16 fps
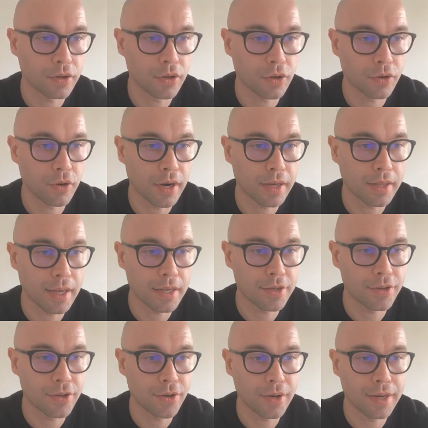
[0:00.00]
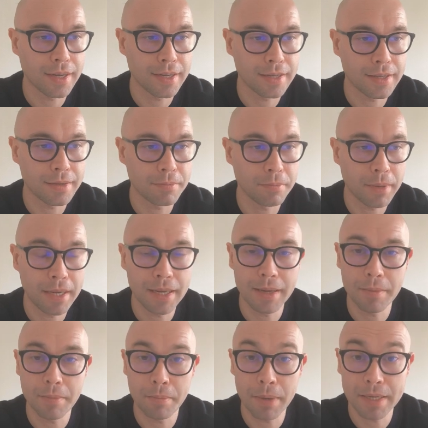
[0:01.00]
The correct answer is
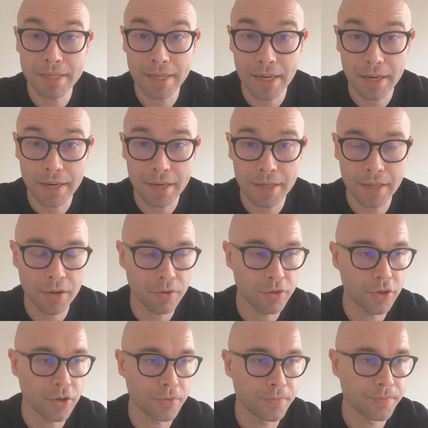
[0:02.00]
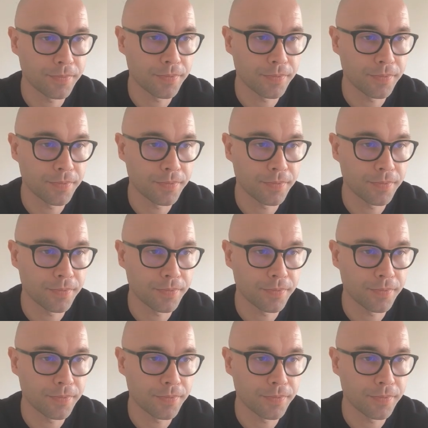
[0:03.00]
B, Pessac Léognan.